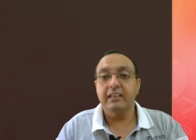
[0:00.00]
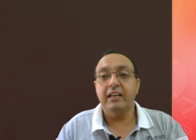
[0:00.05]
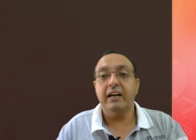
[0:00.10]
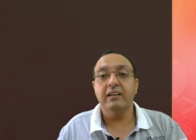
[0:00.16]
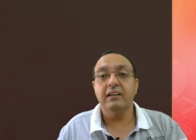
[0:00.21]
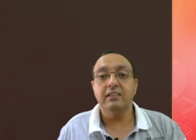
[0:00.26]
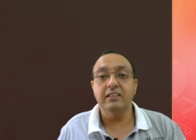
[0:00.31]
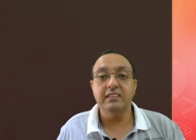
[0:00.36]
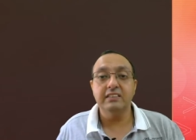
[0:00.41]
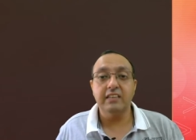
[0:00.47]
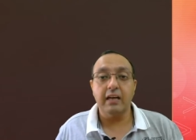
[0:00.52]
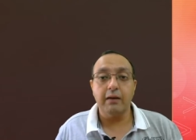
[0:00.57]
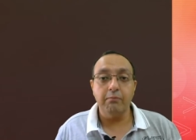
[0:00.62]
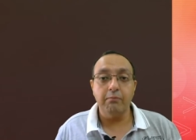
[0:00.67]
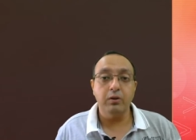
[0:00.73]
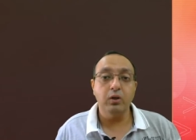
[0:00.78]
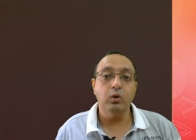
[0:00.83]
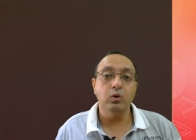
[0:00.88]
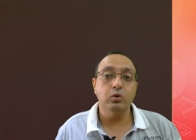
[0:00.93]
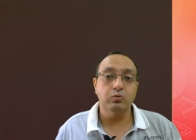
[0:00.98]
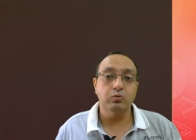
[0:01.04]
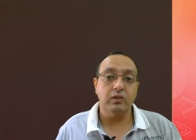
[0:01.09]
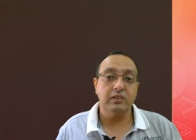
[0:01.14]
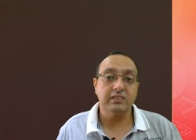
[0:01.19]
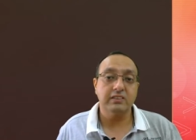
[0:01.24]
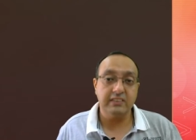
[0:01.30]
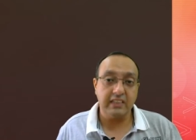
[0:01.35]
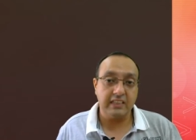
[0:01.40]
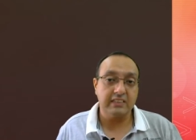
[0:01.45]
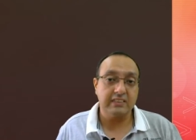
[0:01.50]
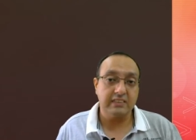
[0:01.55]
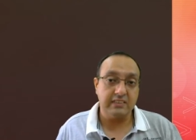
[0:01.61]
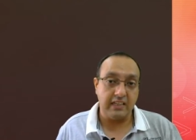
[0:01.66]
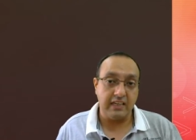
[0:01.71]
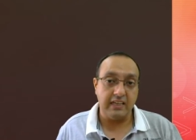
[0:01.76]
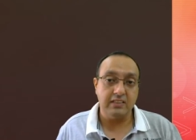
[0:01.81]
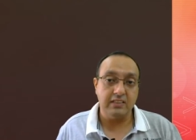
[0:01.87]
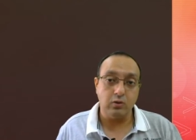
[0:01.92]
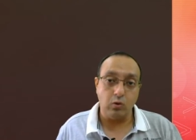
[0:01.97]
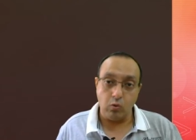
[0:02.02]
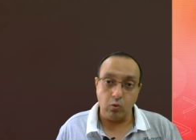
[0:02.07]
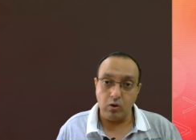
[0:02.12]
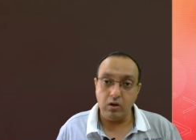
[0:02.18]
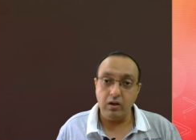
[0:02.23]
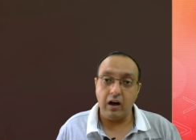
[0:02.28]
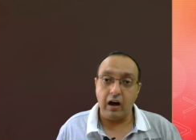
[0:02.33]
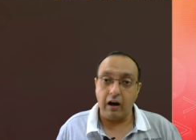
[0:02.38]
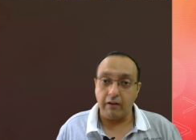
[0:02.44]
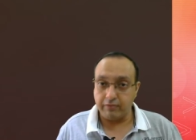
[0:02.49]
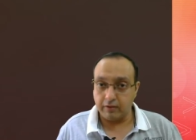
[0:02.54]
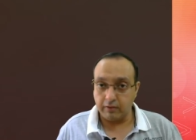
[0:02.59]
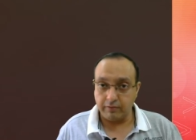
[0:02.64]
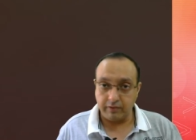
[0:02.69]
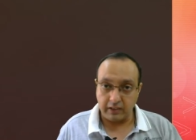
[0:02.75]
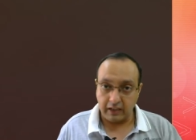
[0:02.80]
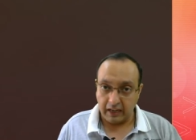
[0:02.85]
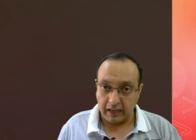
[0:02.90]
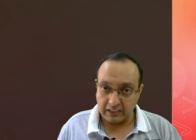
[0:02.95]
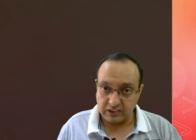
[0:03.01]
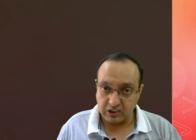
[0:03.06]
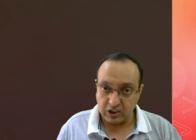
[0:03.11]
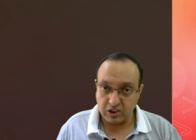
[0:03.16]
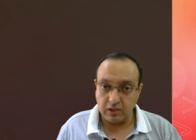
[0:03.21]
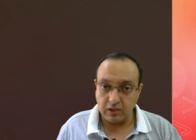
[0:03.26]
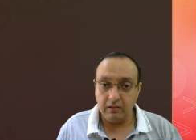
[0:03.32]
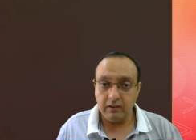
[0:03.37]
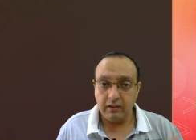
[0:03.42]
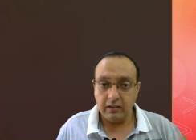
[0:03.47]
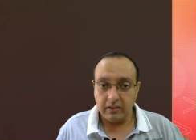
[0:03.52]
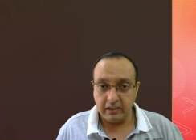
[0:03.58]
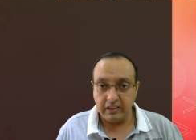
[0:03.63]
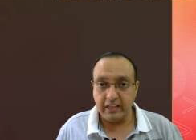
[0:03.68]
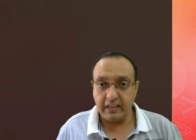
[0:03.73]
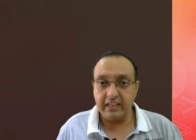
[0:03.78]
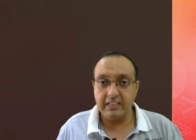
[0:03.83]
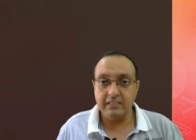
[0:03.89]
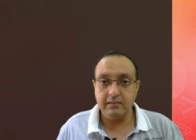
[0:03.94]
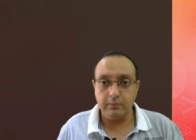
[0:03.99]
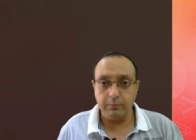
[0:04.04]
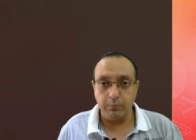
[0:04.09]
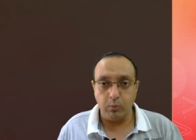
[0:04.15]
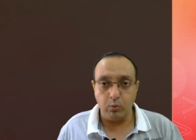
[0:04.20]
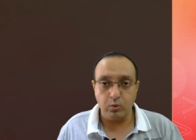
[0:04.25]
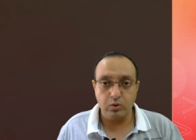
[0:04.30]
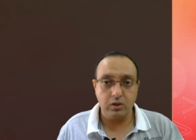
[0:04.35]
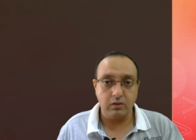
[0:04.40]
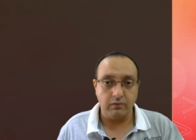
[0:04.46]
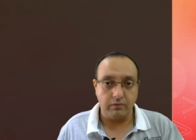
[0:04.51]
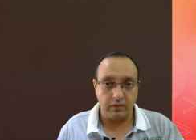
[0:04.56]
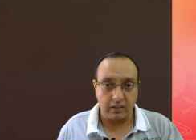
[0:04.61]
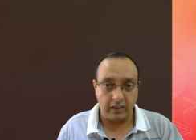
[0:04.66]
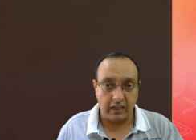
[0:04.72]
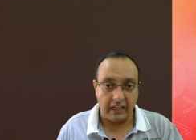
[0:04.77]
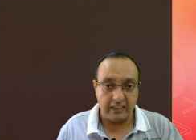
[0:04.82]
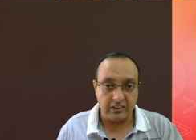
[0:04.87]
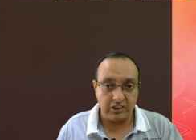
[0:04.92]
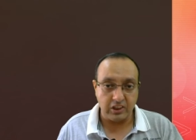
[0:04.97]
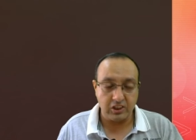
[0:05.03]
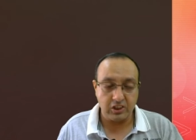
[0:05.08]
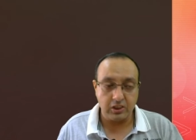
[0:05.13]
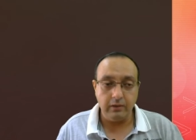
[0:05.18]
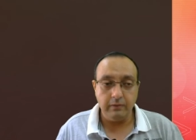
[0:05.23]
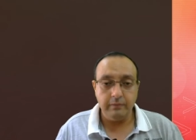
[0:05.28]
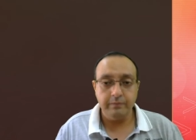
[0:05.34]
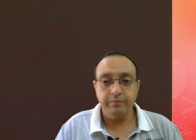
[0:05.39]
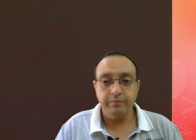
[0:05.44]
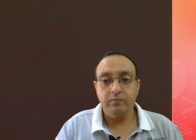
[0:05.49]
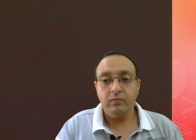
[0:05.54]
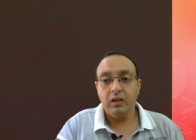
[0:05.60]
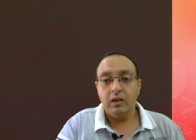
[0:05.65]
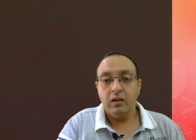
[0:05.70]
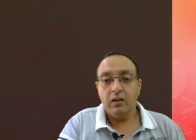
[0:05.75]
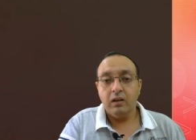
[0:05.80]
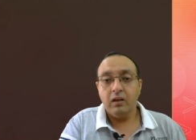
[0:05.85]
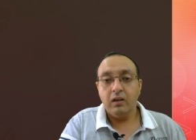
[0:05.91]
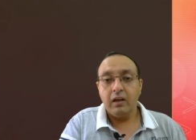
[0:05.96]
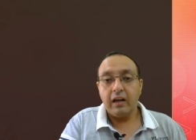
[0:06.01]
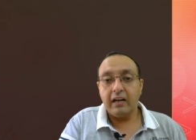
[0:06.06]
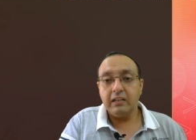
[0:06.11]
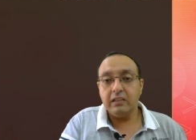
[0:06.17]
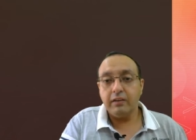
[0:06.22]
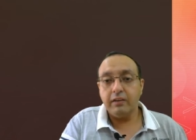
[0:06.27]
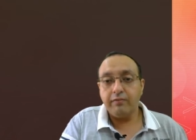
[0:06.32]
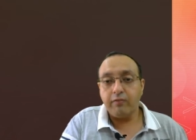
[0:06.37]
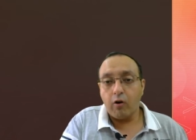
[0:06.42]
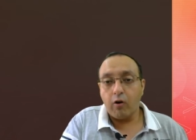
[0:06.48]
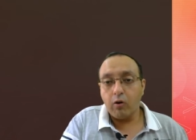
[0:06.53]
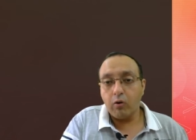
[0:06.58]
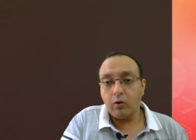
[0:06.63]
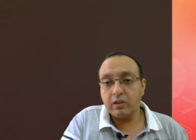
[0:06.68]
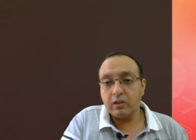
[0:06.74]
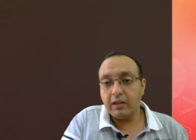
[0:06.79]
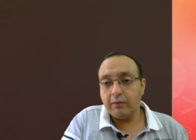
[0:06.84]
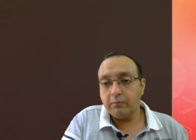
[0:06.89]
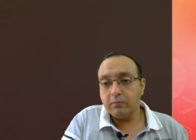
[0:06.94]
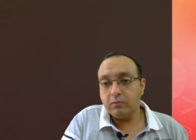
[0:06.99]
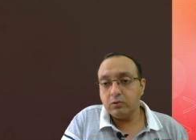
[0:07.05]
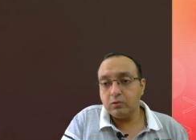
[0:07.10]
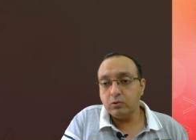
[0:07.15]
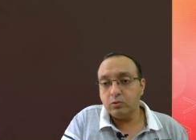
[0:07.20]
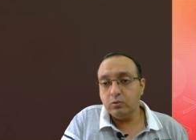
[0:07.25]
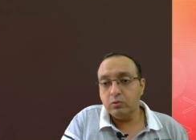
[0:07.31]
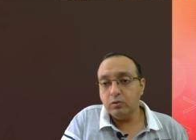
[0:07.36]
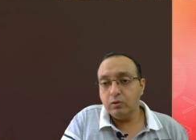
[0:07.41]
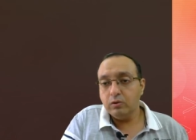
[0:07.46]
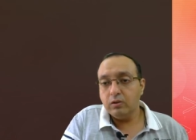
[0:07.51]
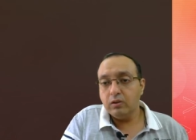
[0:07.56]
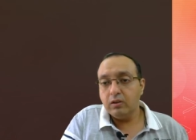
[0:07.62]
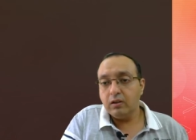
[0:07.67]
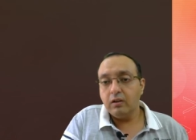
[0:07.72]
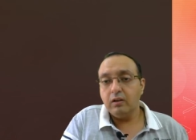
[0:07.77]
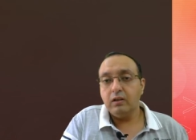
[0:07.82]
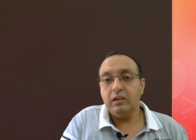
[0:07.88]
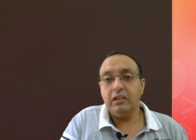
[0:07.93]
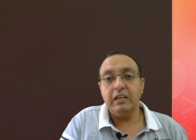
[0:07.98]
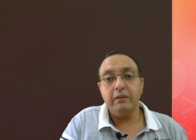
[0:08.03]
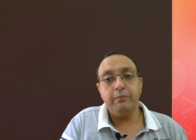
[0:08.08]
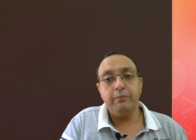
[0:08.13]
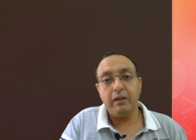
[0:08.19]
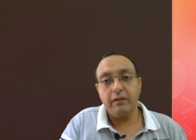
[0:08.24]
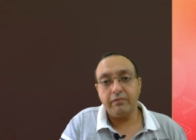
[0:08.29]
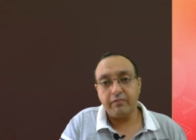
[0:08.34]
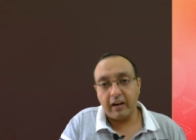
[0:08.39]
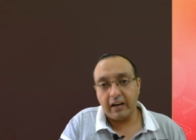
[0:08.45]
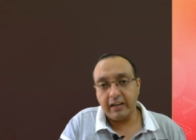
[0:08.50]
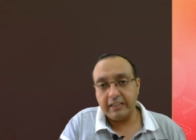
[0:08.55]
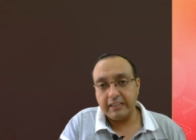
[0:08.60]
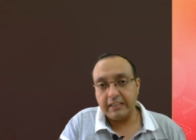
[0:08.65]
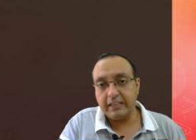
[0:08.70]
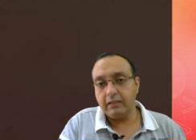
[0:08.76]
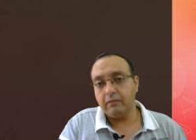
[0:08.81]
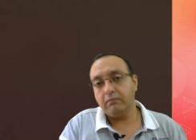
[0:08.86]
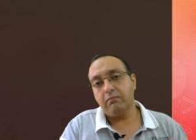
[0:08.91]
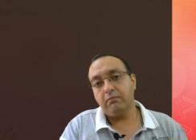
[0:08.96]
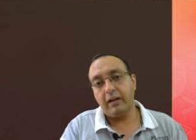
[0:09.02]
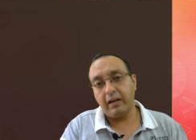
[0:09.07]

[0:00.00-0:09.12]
that these embryos were 6 days old after fertilization, days post fertilization, and they followed them to DPF19.